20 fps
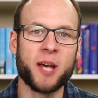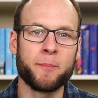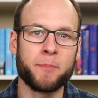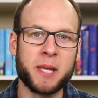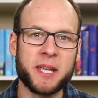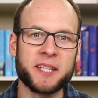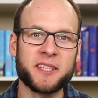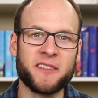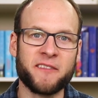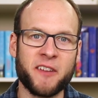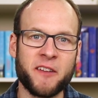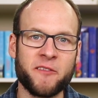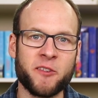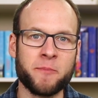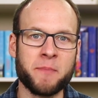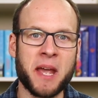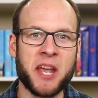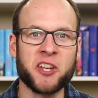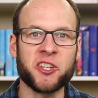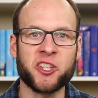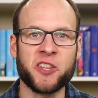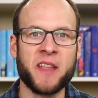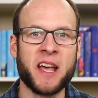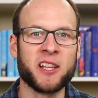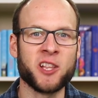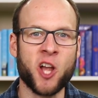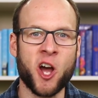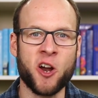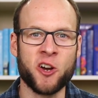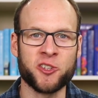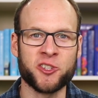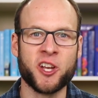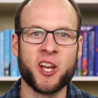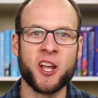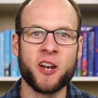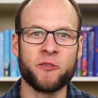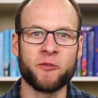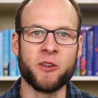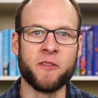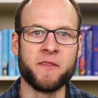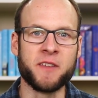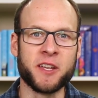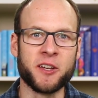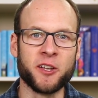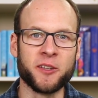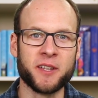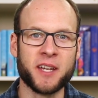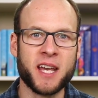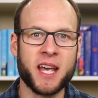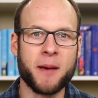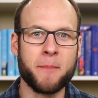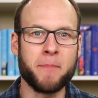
piece of information that Lars revealed.